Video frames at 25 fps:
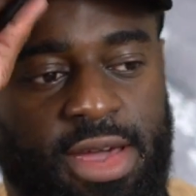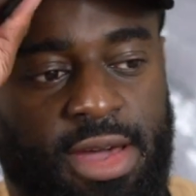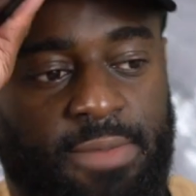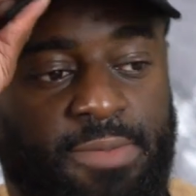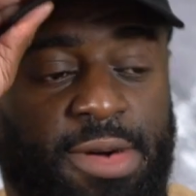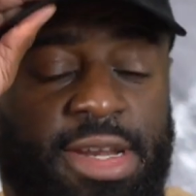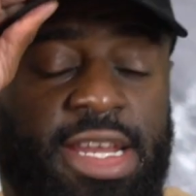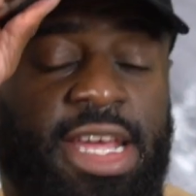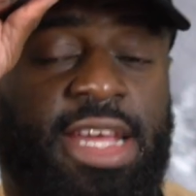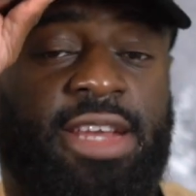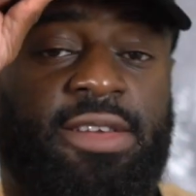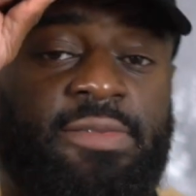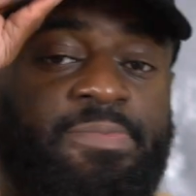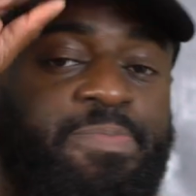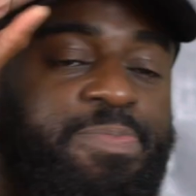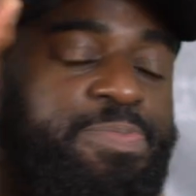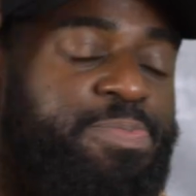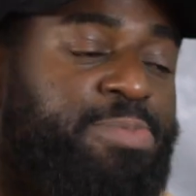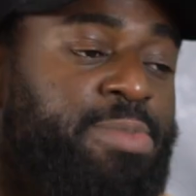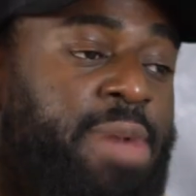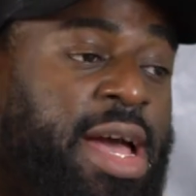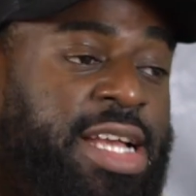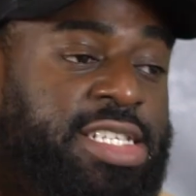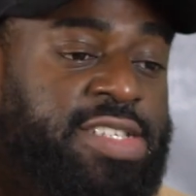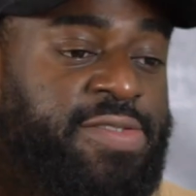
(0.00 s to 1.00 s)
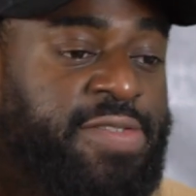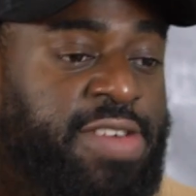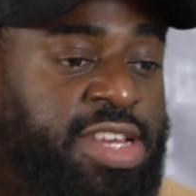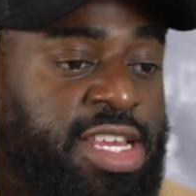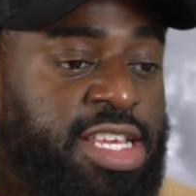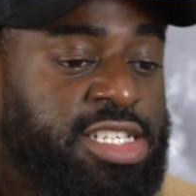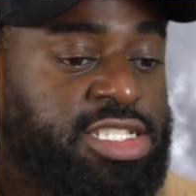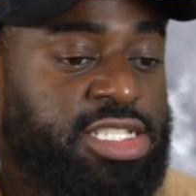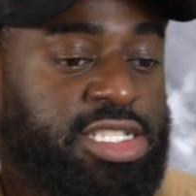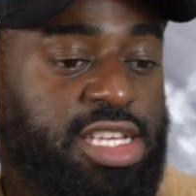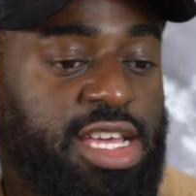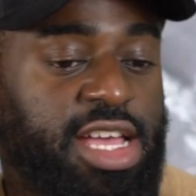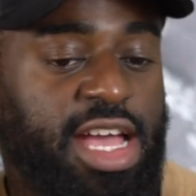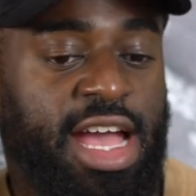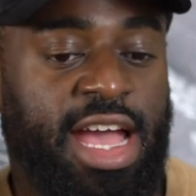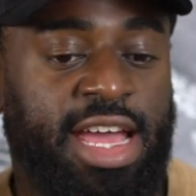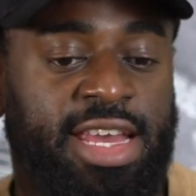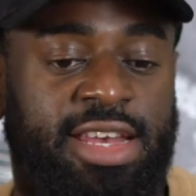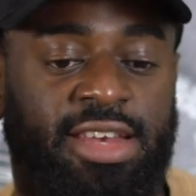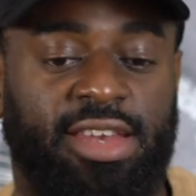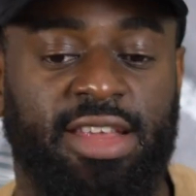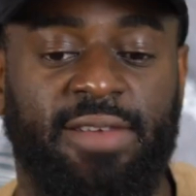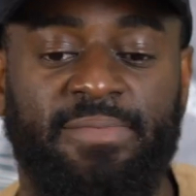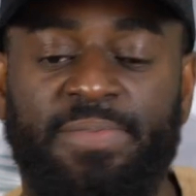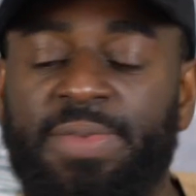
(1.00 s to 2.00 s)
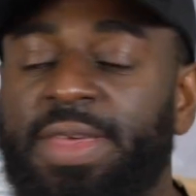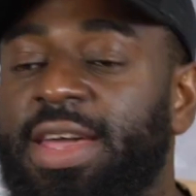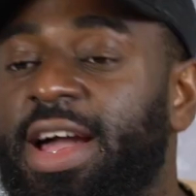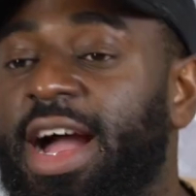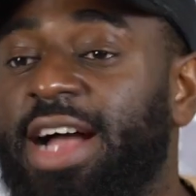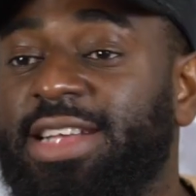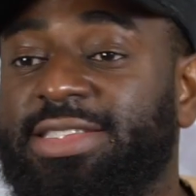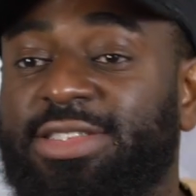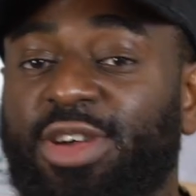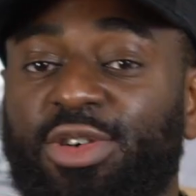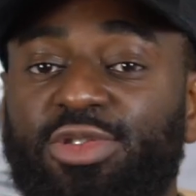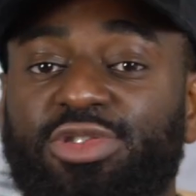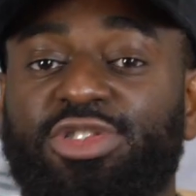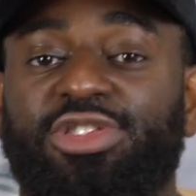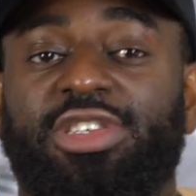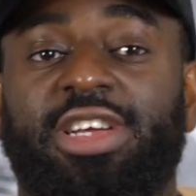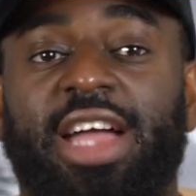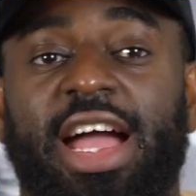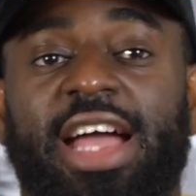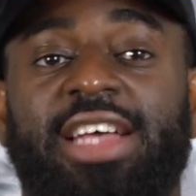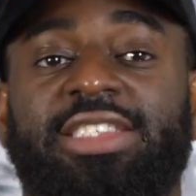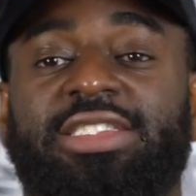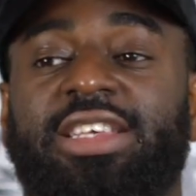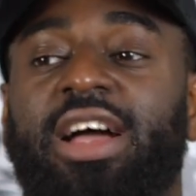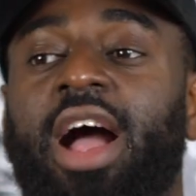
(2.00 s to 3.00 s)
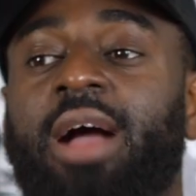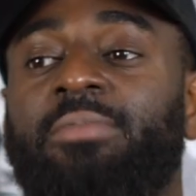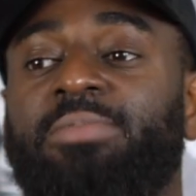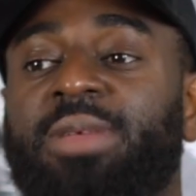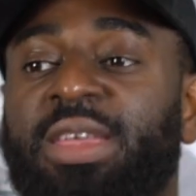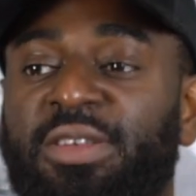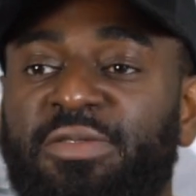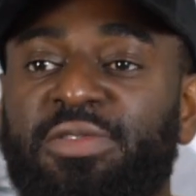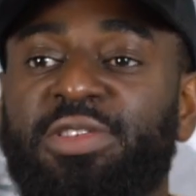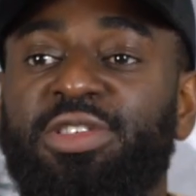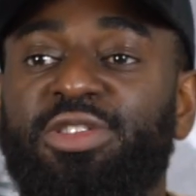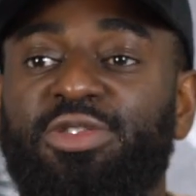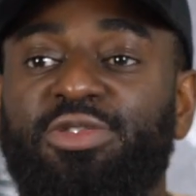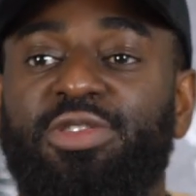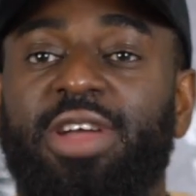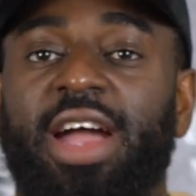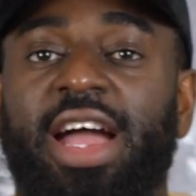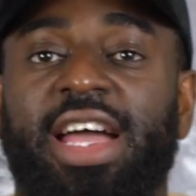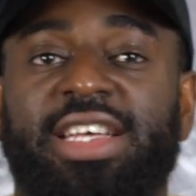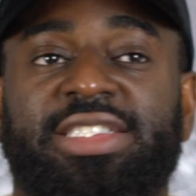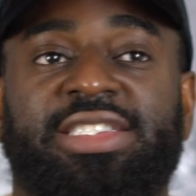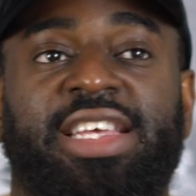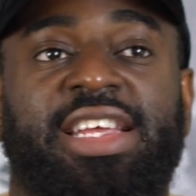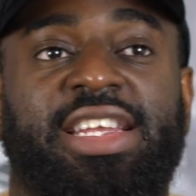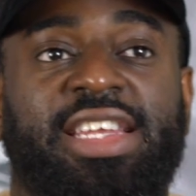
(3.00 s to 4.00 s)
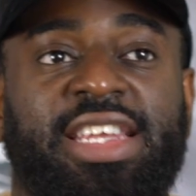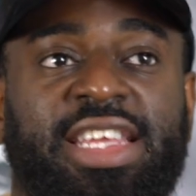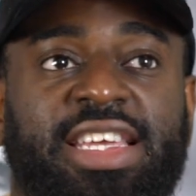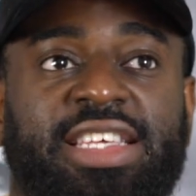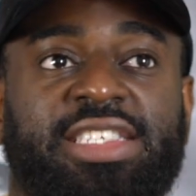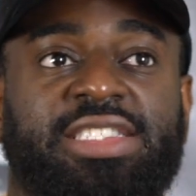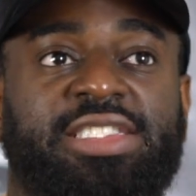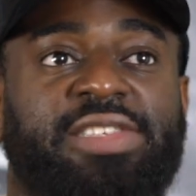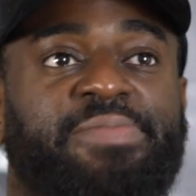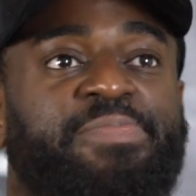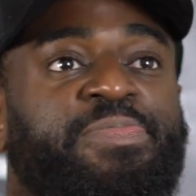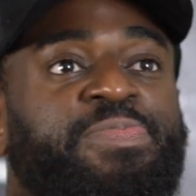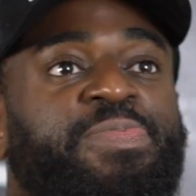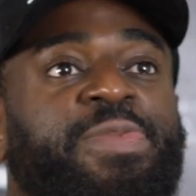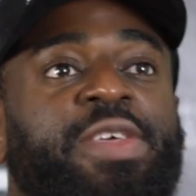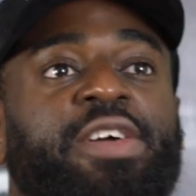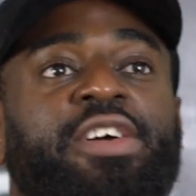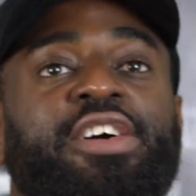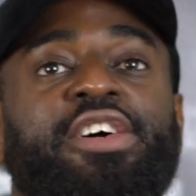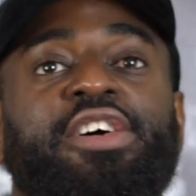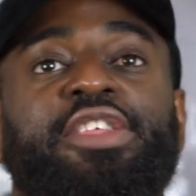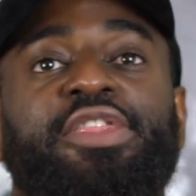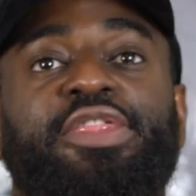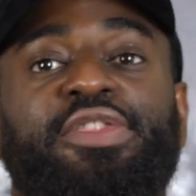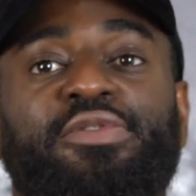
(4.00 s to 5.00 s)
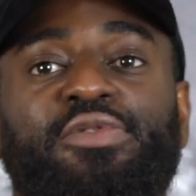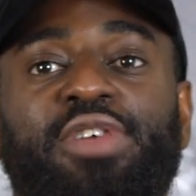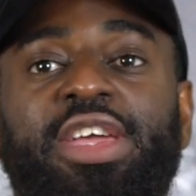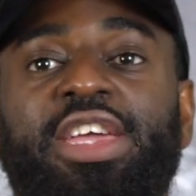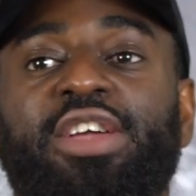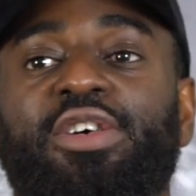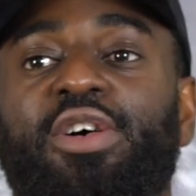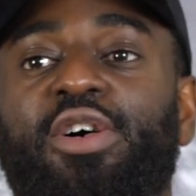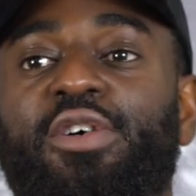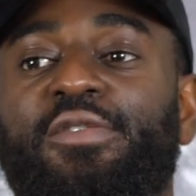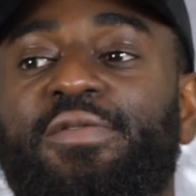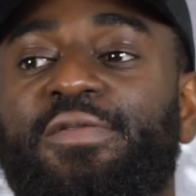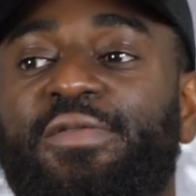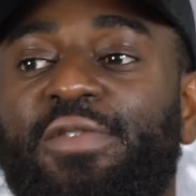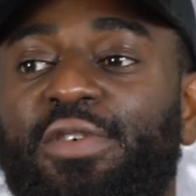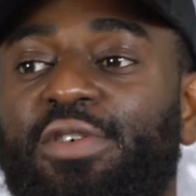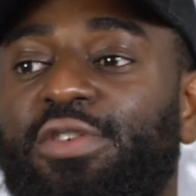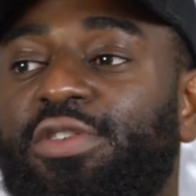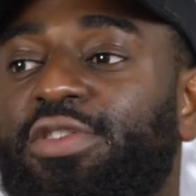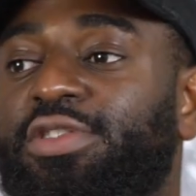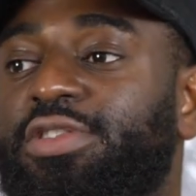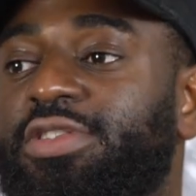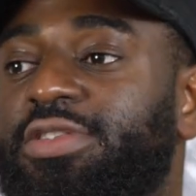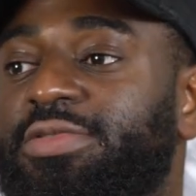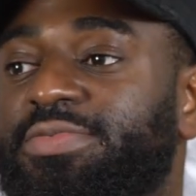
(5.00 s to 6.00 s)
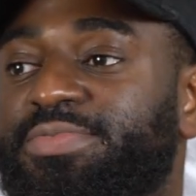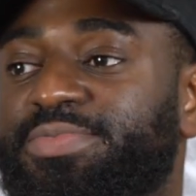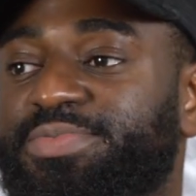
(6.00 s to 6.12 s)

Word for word: But then match finished, and I told you guys I'm giving you guys at least three or four